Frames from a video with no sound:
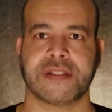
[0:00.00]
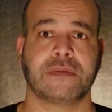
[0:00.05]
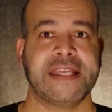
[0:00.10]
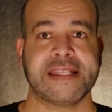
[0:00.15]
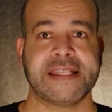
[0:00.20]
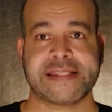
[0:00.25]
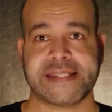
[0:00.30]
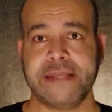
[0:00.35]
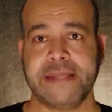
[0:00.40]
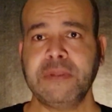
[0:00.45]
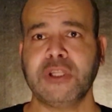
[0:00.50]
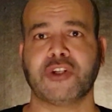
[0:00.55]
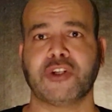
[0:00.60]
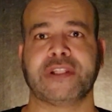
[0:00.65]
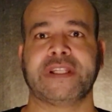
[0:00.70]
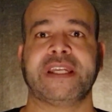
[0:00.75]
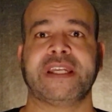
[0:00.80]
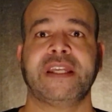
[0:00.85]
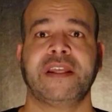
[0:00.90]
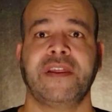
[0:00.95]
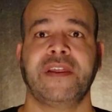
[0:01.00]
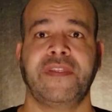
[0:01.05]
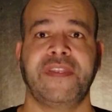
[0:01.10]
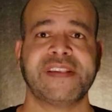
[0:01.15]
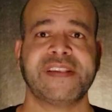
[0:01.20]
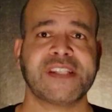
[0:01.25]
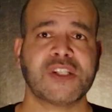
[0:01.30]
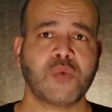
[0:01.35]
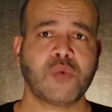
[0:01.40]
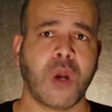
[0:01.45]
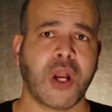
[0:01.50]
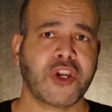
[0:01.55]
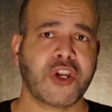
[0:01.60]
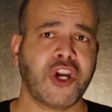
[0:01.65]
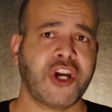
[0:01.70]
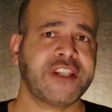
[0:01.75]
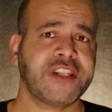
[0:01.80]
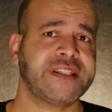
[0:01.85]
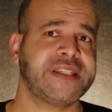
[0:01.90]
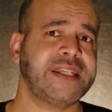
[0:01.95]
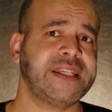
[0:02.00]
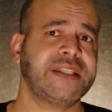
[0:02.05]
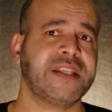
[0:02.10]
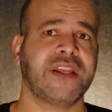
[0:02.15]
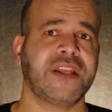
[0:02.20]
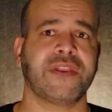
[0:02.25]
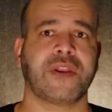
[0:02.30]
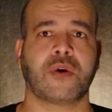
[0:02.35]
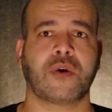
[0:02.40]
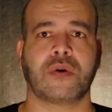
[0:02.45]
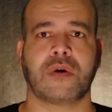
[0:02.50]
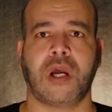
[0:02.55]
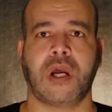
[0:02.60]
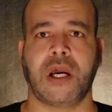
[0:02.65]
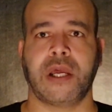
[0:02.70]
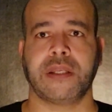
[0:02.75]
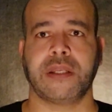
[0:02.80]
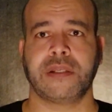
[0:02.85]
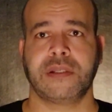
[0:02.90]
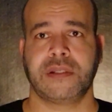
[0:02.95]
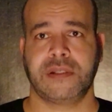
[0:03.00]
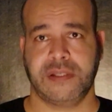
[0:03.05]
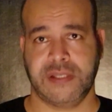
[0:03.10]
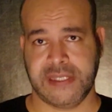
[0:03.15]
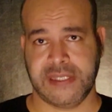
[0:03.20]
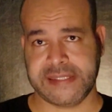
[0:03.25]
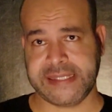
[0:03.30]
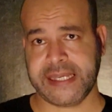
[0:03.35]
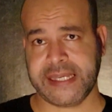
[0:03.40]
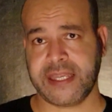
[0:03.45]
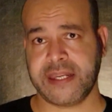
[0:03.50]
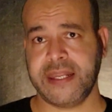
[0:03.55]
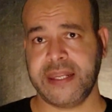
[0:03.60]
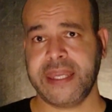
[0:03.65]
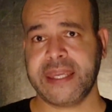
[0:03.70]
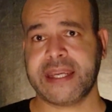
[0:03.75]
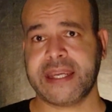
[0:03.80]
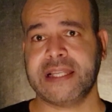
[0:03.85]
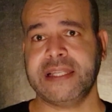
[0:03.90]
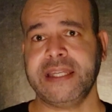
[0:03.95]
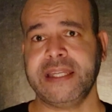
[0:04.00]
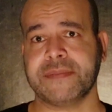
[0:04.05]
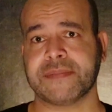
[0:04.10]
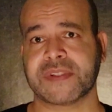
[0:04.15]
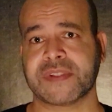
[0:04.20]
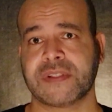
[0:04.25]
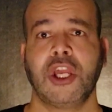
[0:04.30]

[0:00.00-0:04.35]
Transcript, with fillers: Similarly, this is what God did in the Quran, Zakir claims.